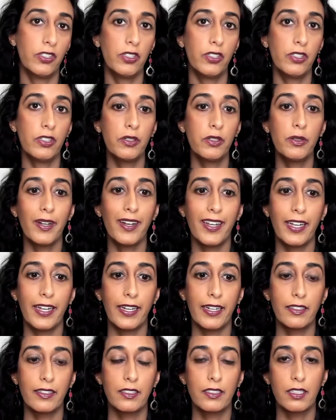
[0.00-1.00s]
and
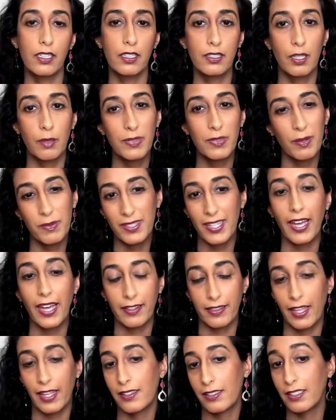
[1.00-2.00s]
sometimes
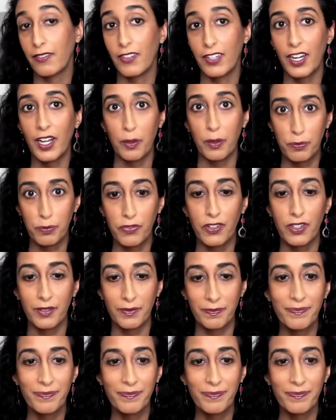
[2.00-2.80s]
that's even helpful.